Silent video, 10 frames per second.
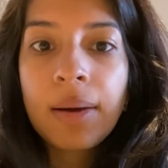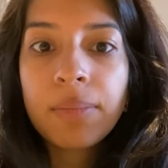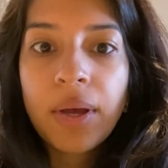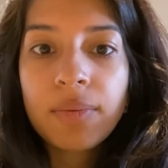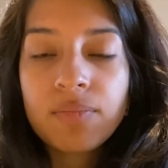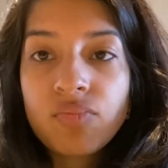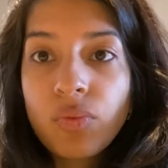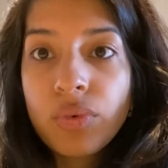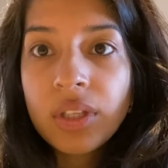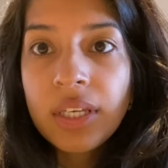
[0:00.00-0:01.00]
but
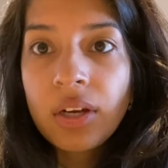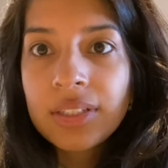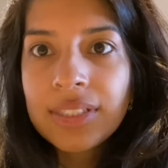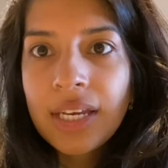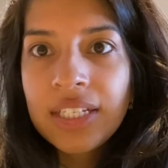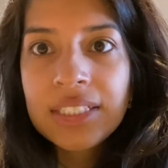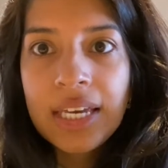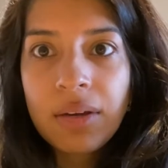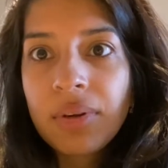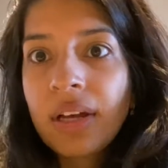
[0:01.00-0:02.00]
really on a study
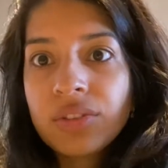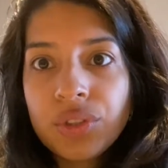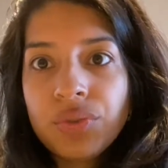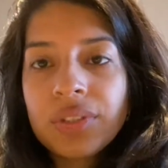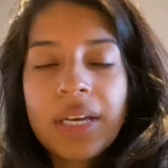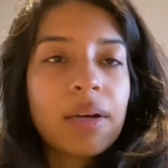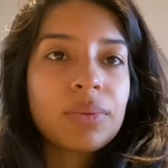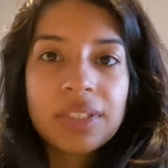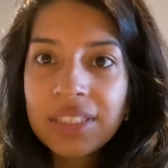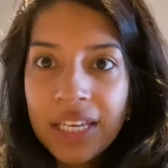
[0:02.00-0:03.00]
day, what I'll do is I will
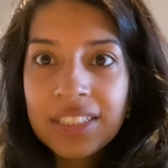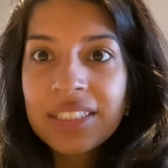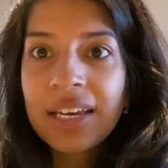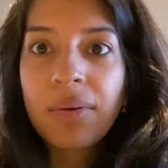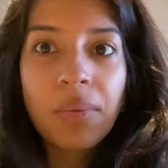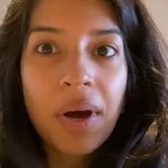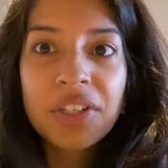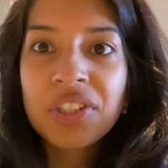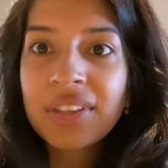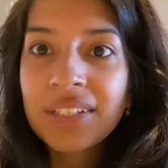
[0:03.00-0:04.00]
sit, I'll
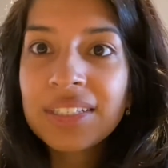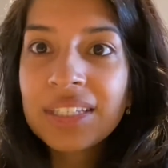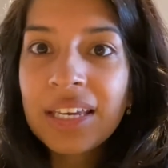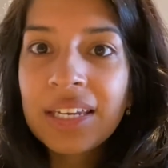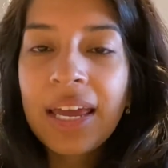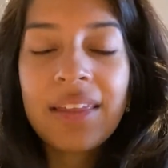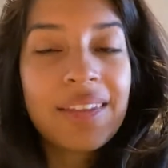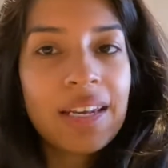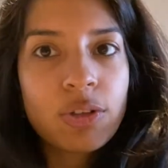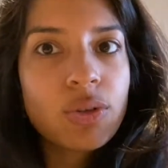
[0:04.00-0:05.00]
watch and listen, and
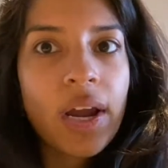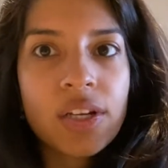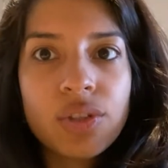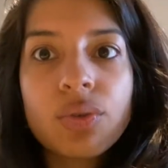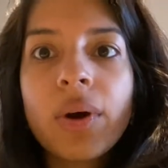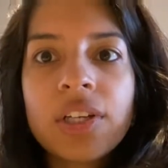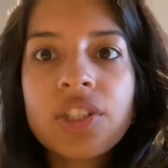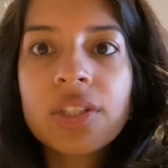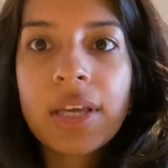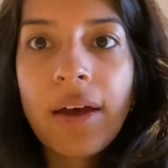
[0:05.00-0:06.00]
then I'll try and do
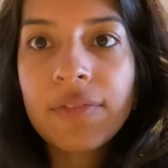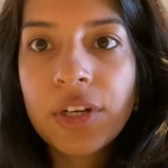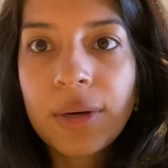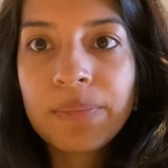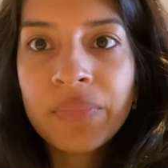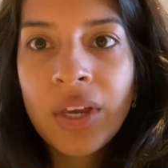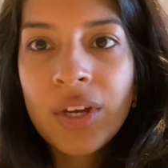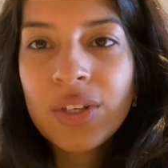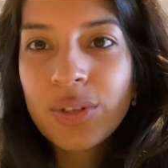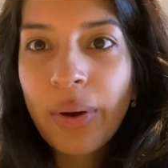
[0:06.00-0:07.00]
questions after.
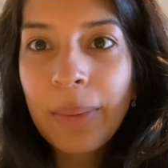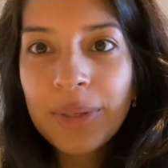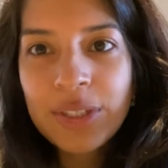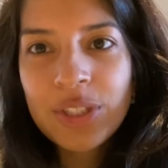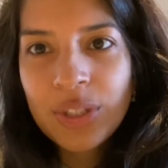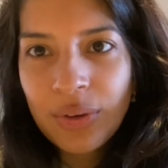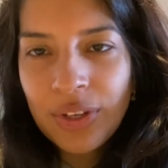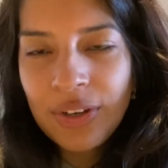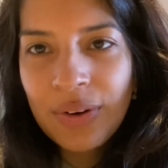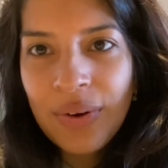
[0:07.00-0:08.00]
So I'm gonna show
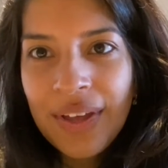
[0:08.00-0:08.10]
you